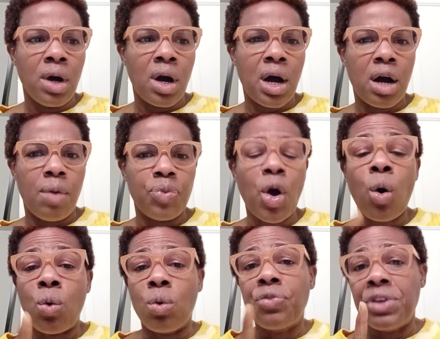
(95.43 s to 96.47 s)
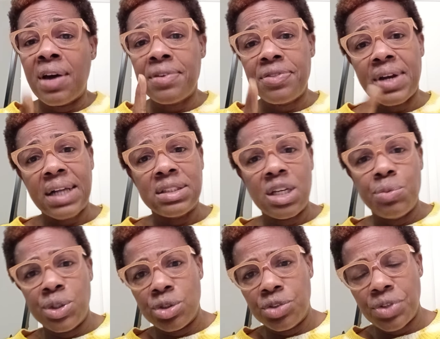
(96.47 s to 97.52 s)
The other thing I did,
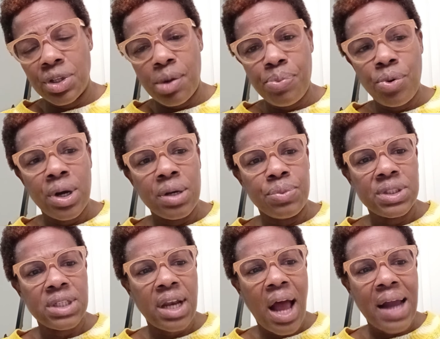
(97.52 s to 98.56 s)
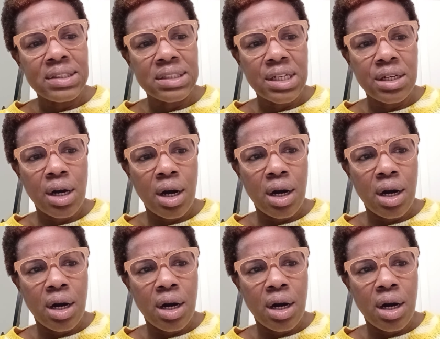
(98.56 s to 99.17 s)
which was really important, was that I did